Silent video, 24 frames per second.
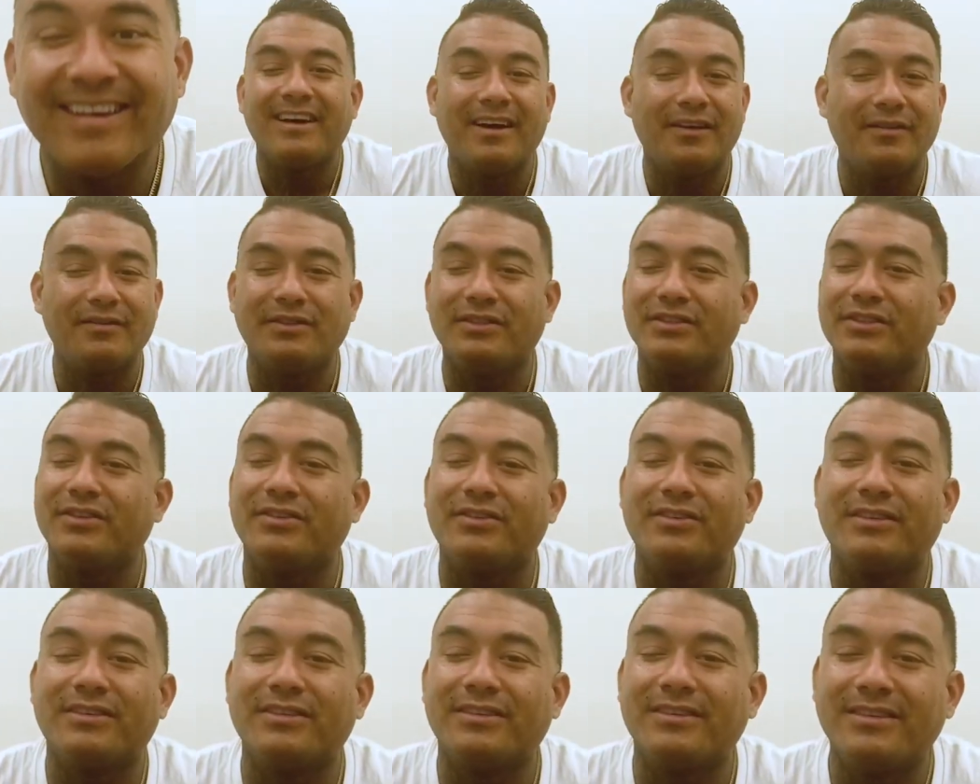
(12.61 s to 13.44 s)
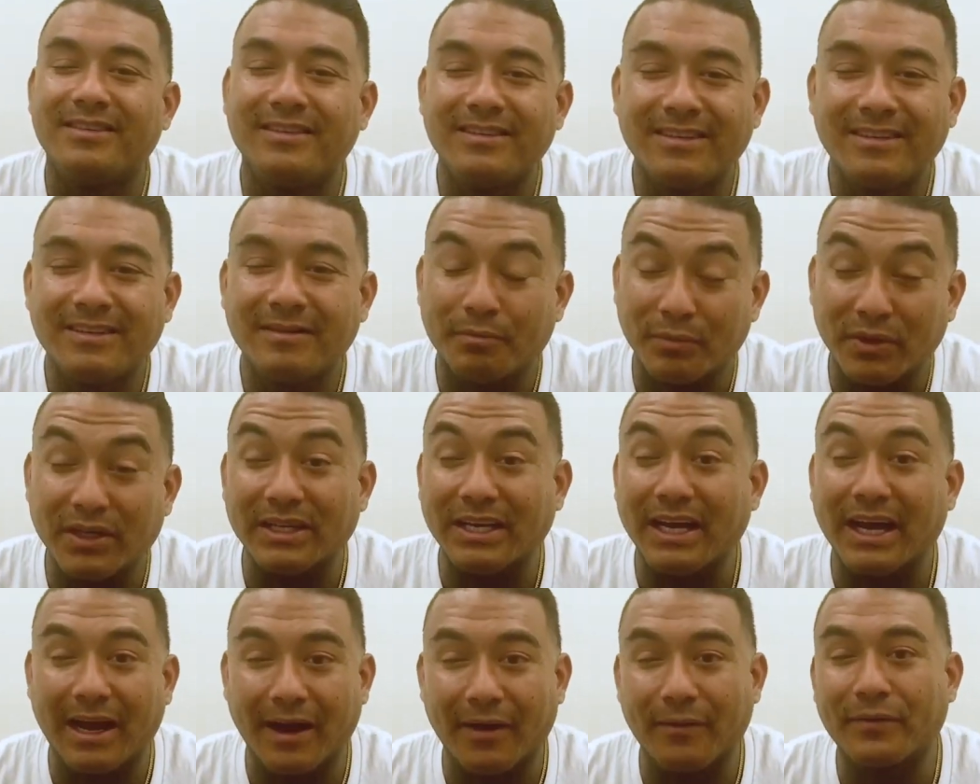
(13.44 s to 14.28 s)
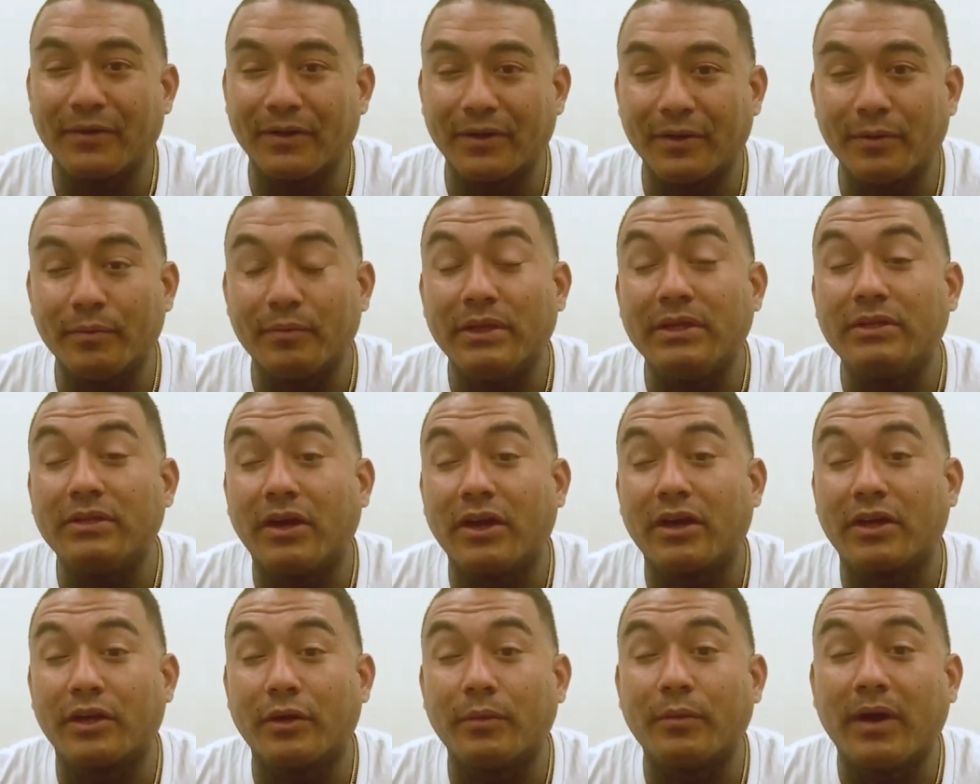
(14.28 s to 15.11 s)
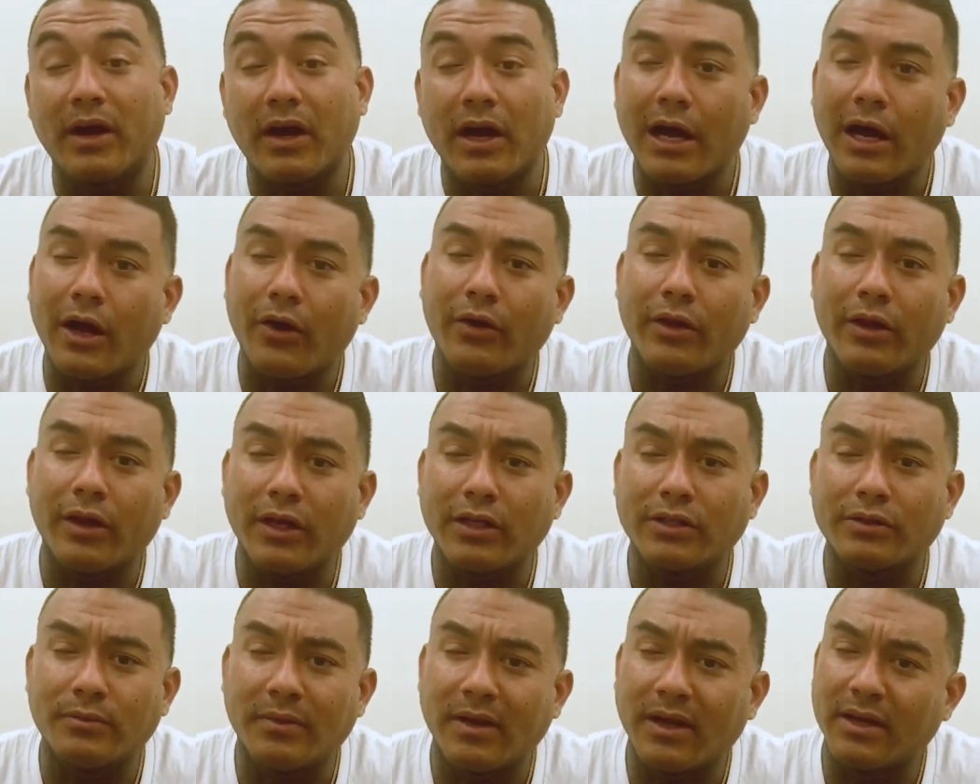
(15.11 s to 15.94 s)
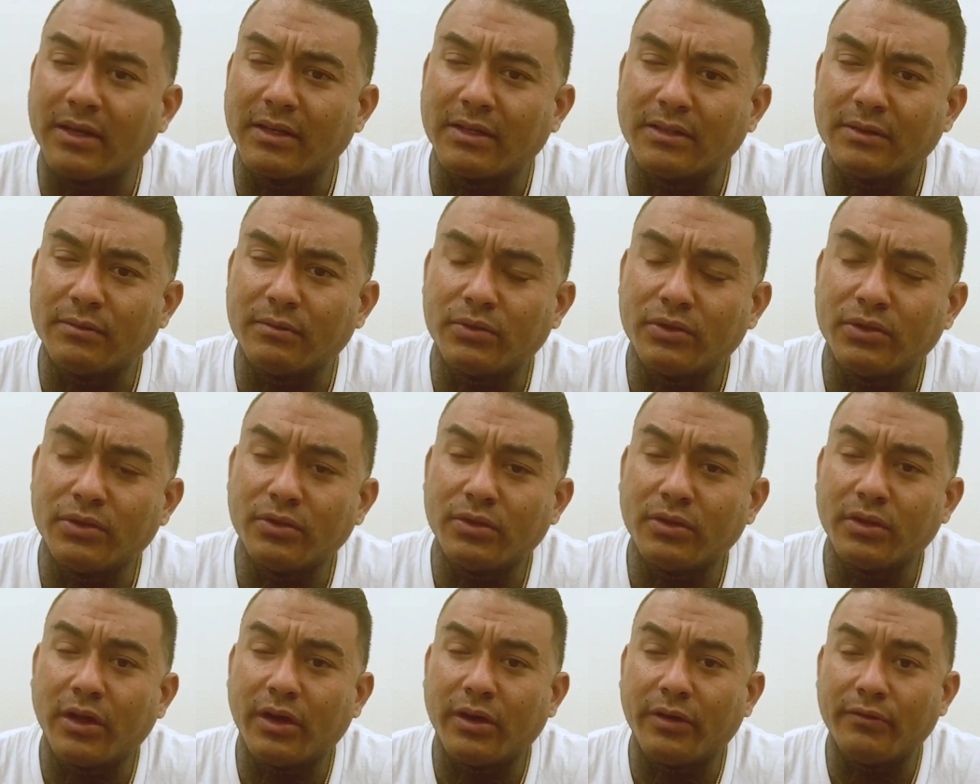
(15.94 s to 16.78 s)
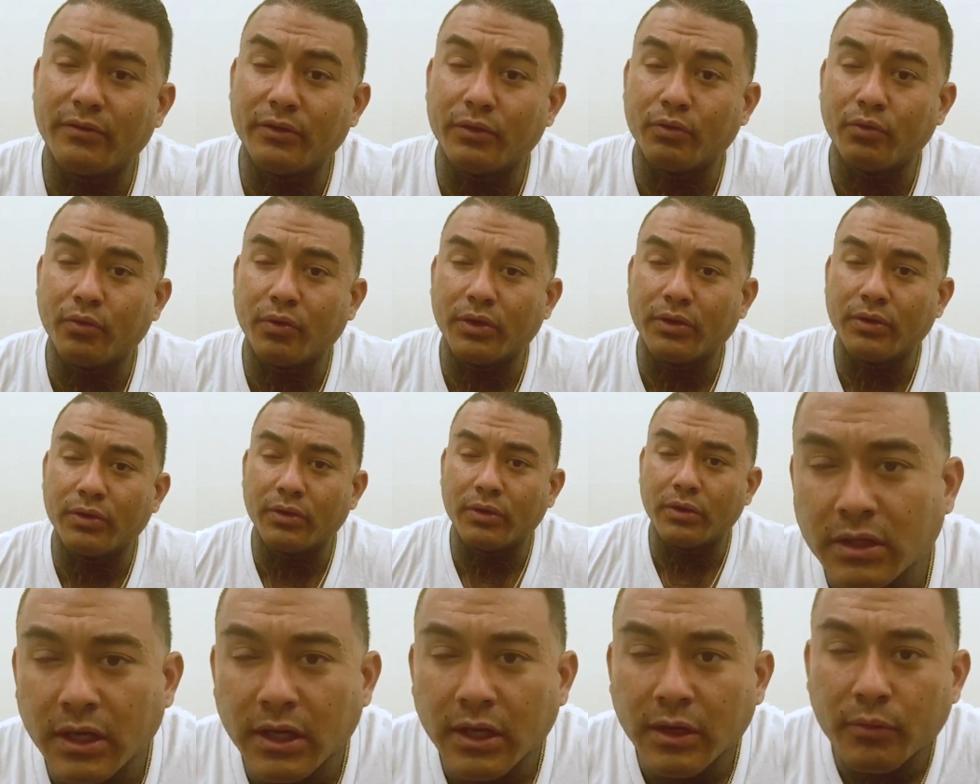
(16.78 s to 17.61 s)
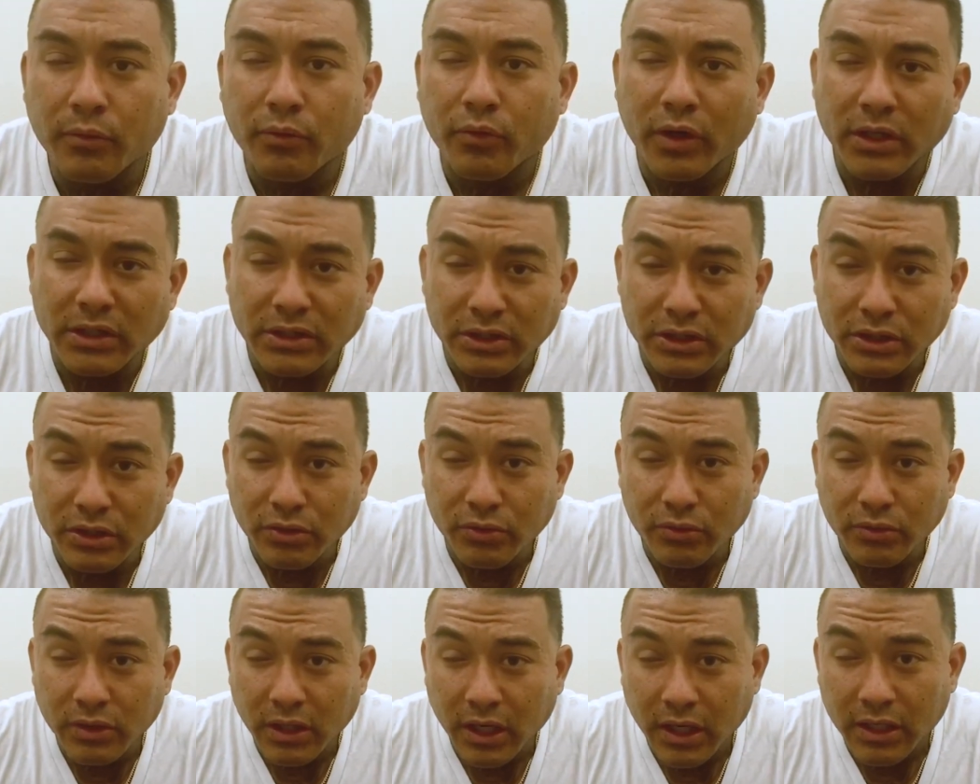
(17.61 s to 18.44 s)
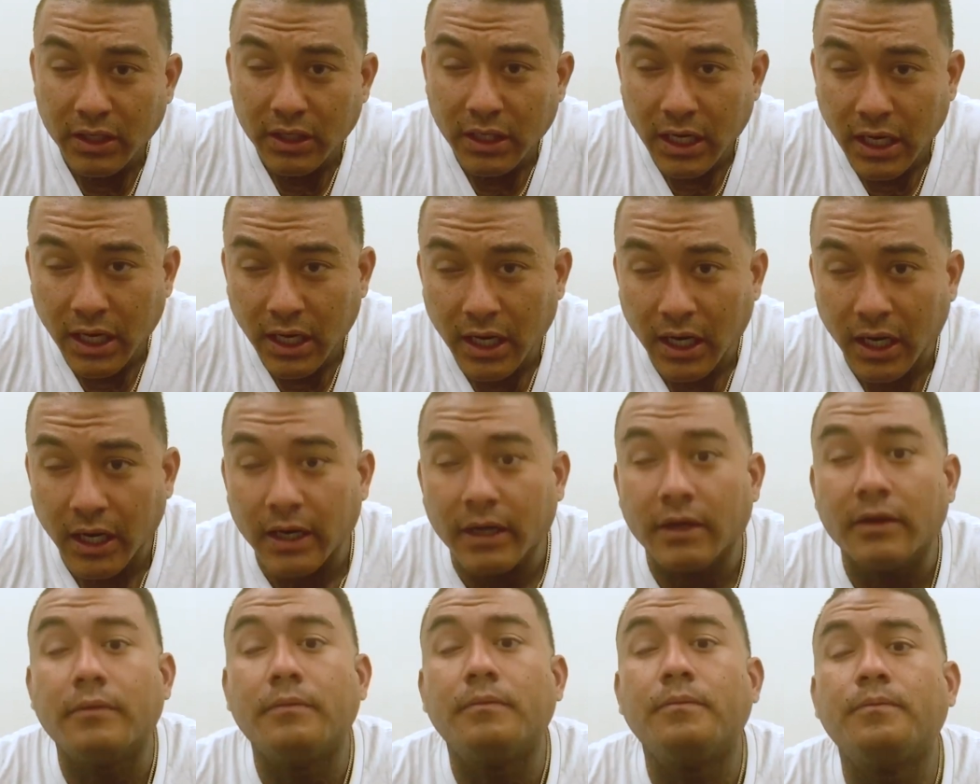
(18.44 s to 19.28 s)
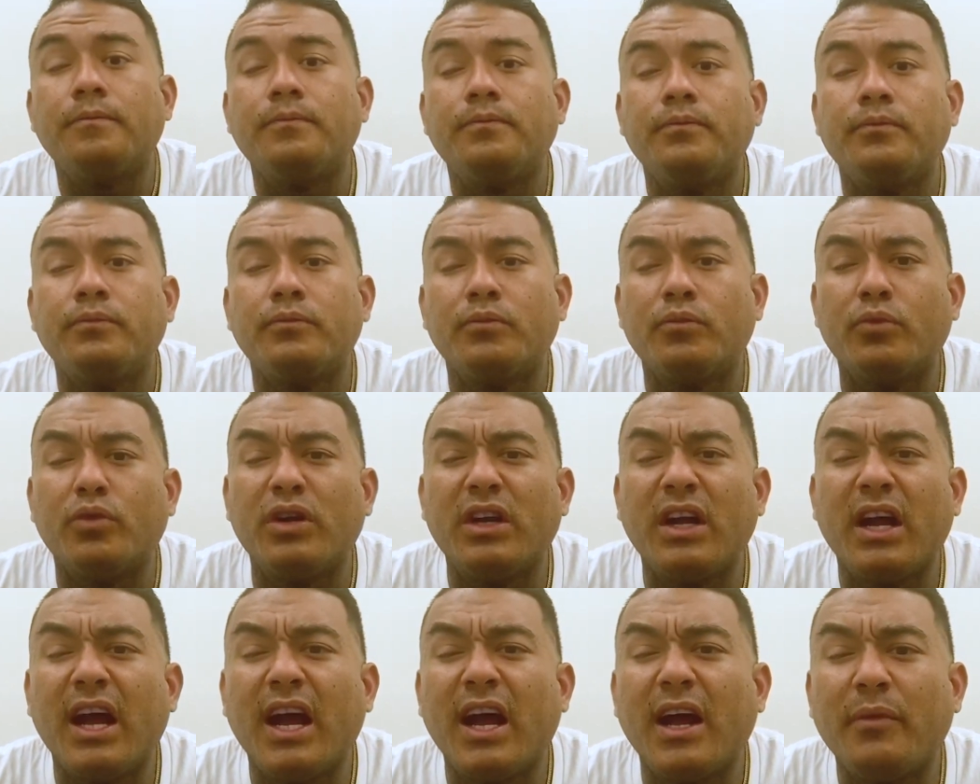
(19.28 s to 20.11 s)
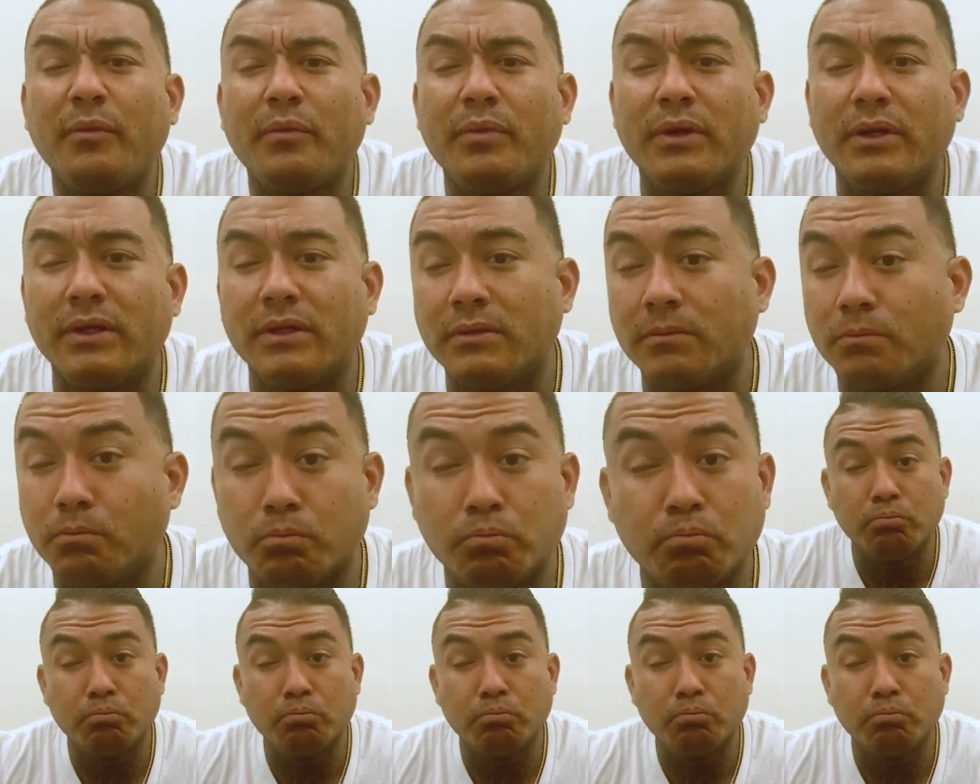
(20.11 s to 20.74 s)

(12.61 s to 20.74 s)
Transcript: I'm just joking. But yeah, I'm gonna be talking about how I lost my eye because I'm sure a lot of you wonder, damn, Russ, you don't got an eye. What happened?